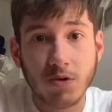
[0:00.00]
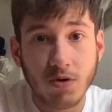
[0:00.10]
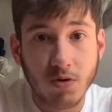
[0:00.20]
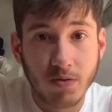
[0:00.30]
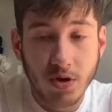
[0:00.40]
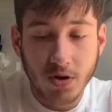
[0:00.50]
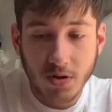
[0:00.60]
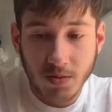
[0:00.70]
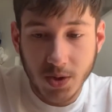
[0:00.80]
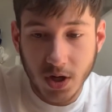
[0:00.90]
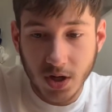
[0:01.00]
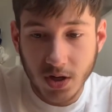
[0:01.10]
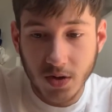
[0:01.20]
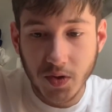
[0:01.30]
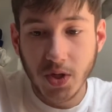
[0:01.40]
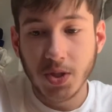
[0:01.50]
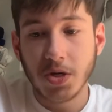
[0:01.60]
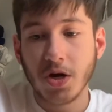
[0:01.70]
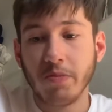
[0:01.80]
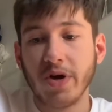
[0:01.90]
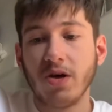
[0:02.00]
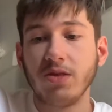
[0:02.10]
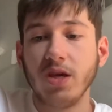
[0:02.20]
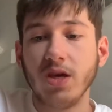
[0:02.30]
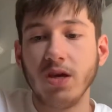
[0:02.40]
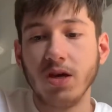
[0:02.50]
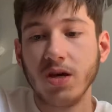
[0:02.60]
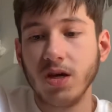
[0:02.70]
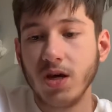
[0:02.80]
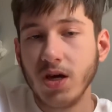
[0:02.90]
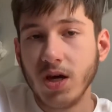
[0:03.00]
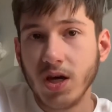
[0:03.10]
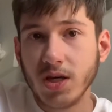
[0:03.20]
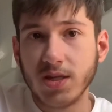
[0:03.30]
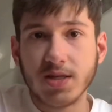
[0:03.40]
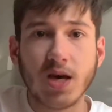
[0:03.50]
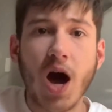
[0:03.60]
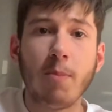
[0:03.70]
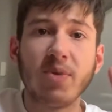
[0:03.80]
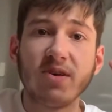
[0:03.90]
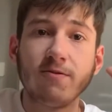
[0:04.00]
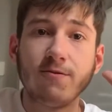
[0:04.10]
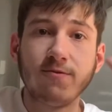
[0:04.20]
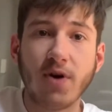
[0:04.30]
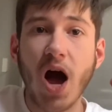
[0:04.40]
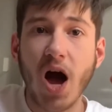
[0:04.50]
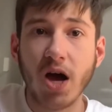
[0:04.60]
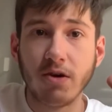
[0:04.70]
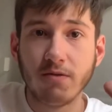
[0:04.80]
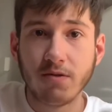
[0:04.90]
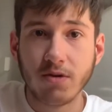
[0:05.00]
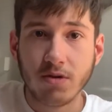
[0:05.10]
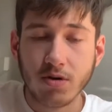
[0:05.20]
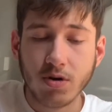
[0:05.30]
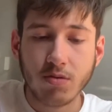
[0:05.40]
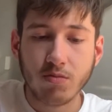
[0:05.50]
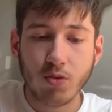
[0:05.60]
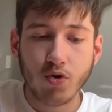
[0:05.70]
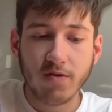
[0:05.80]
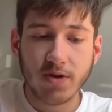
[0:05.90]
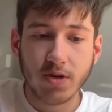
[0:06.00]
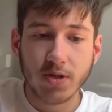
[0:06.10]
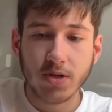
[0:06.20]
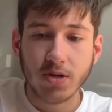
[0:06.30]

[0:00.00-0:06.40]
over here going to talk about the top 5 movies,